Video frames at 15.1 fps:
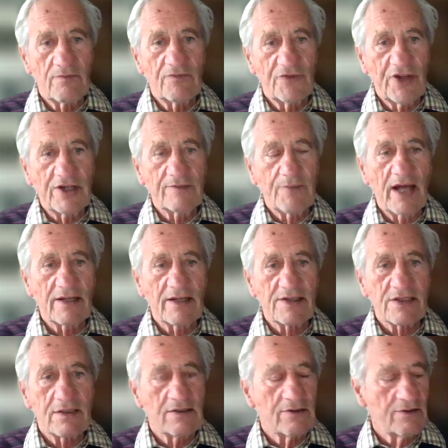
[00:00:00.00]
then applying
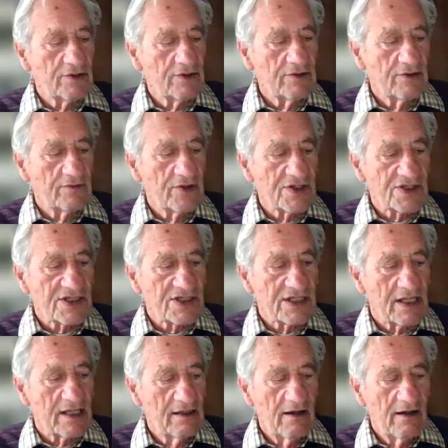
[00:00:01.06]
to
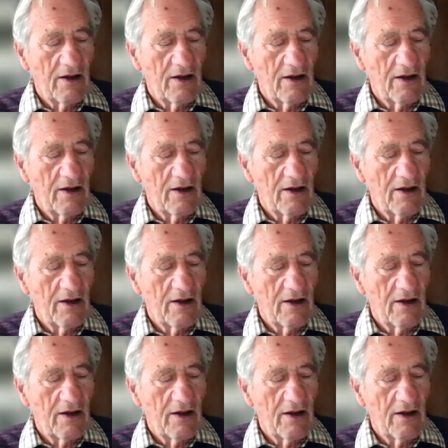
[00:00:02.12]
university,